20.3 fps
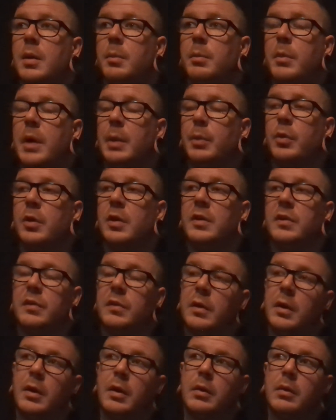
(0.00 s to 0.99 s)
memories
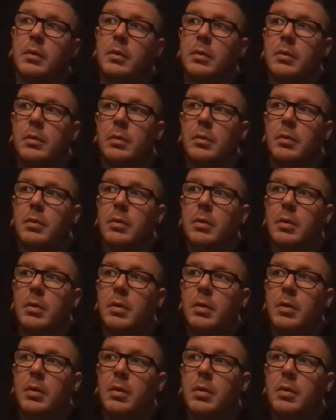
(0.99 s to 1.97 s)
that
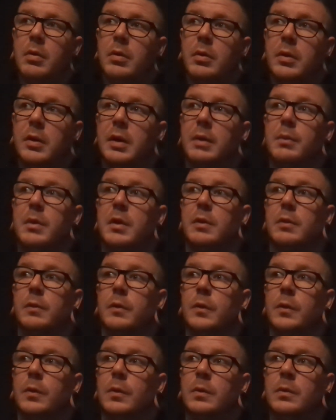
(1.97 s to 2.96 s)
get me
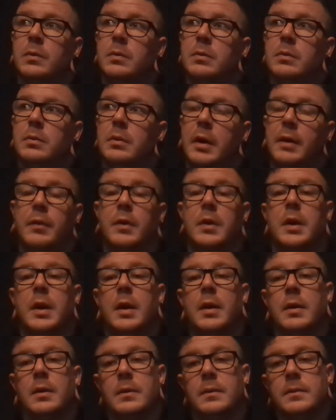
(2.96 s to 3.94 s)
through every day.